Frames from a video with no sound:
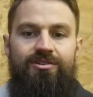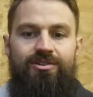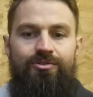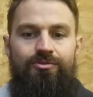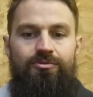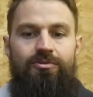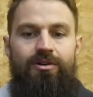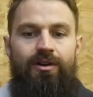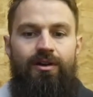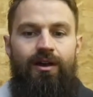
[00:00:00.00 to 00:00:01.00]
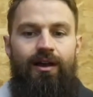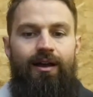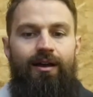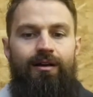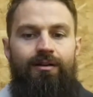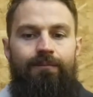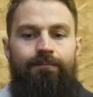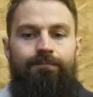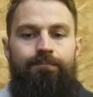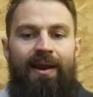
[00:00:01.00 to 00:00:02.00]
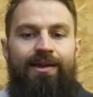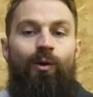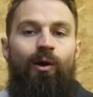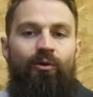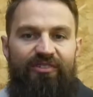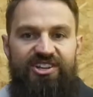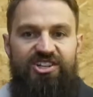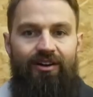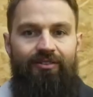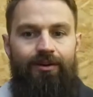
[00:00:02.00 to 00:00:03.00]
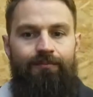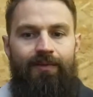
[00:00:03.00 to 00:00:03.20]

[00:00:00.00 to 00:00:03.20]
do play well with each other,